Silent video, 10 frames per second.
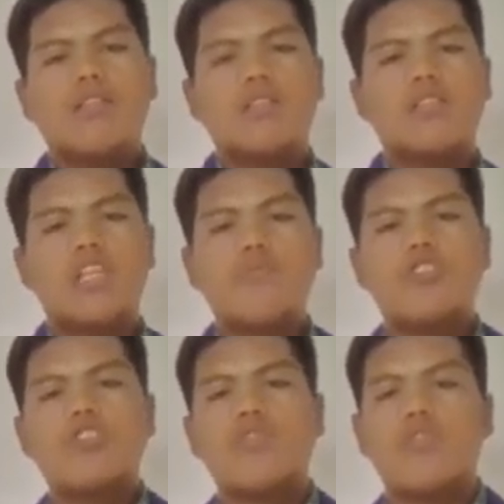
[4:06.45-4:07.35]

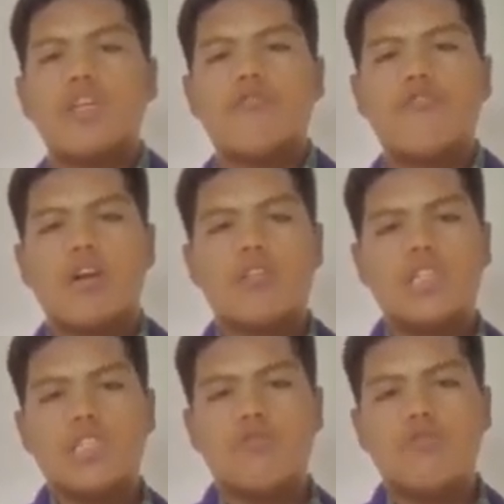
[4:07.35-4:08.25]
seems to infect
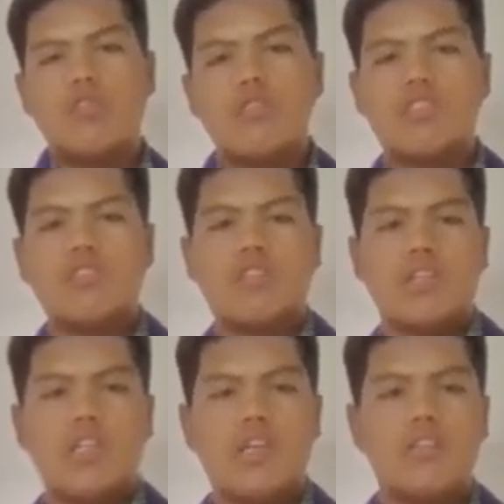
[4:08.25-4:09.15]
on walnut
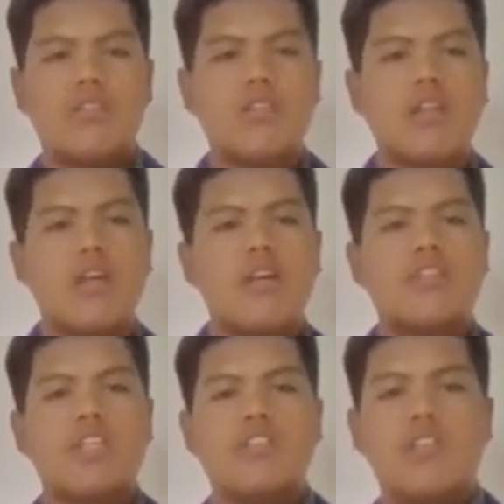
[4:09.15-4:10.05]
trees,
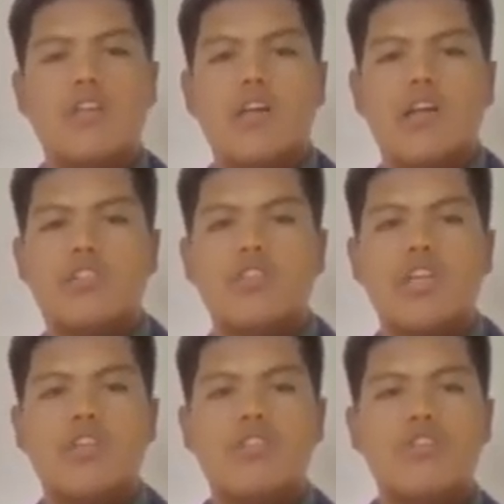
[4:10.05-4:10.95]
such as
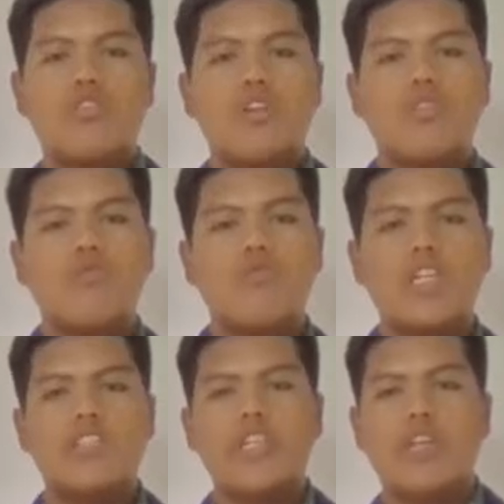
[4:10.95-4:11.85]
those on
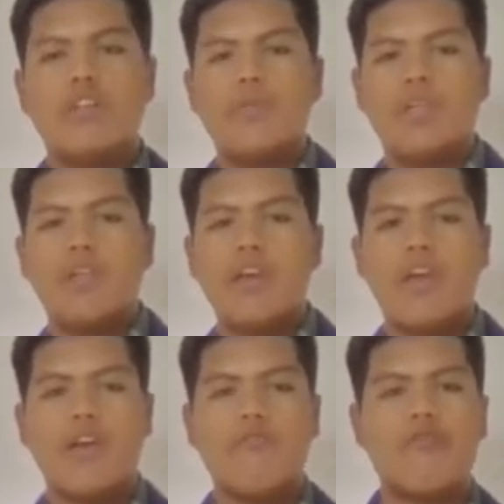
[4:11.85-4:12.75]
which animals
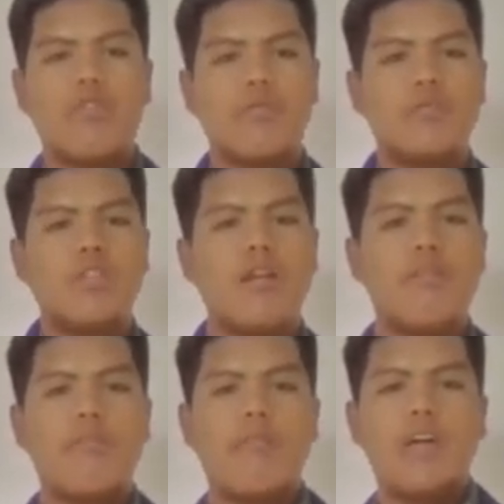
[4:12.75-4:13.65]
have fur,
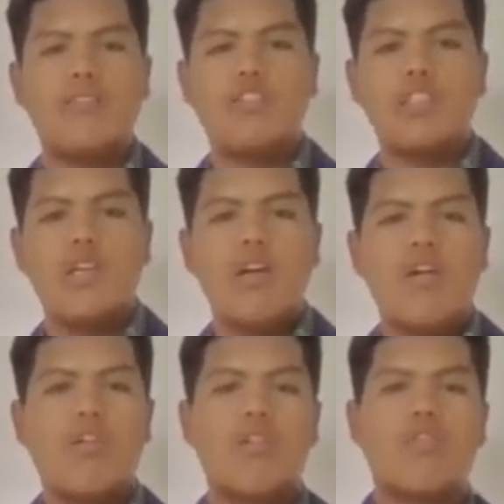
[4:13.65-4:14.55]
mulch,
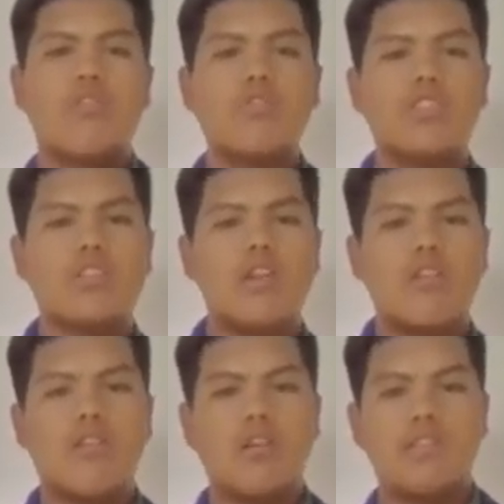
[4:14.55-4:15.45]
or roots
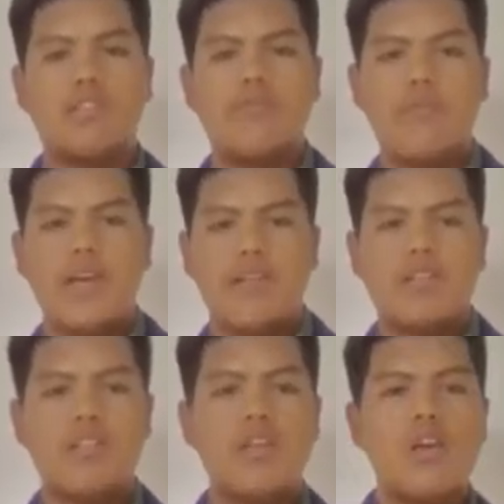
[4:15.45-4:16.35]
around the
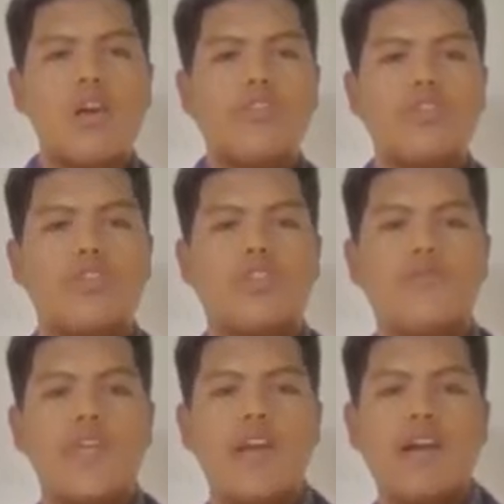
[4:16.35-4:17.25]
base. Those
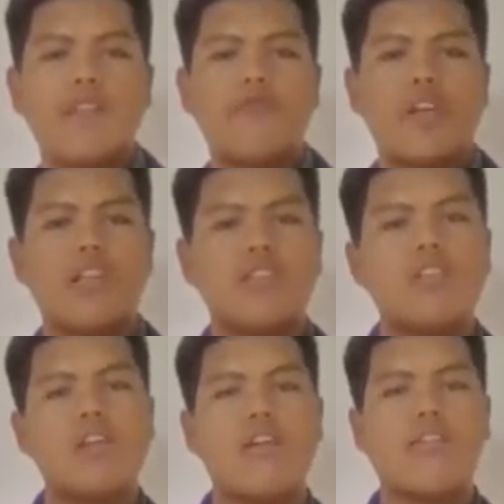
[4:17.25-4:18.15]
behind
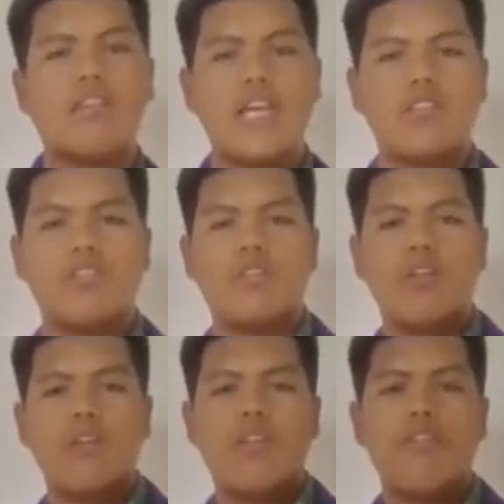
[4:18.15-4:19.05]
fence are less
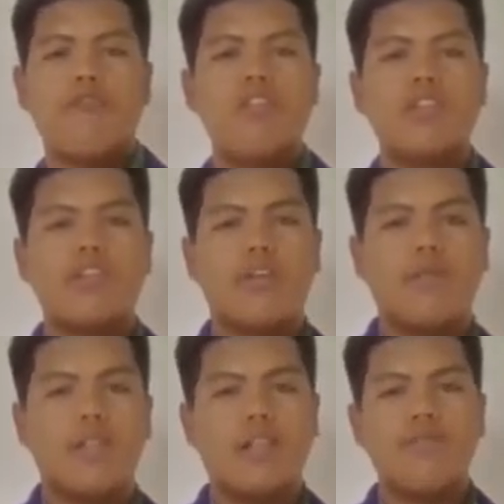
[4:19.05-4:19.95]

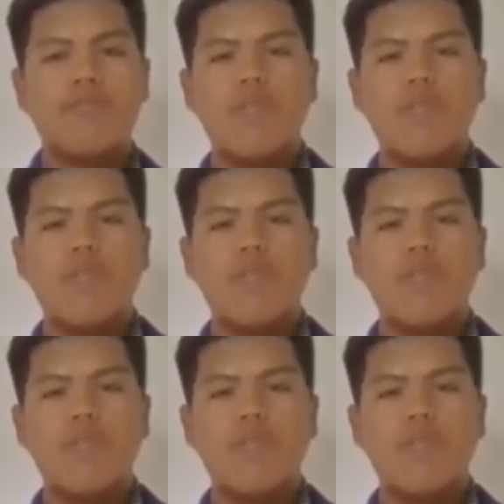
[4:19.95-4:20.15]
vulnerable.